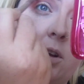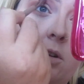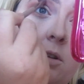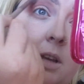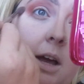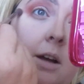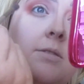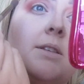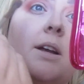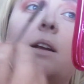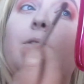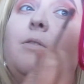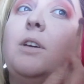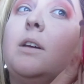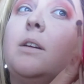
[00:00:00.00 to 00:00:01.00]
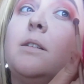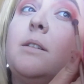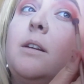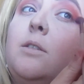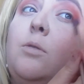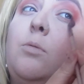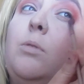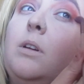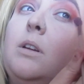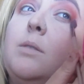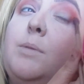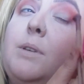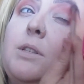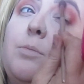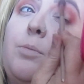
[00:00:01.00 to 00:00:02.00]
on the outside of it because I don't want it to
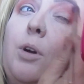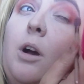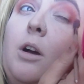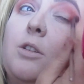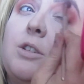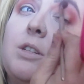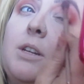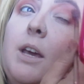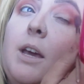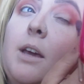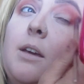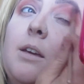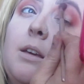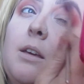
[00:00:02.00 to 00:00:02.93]
be super harsh today.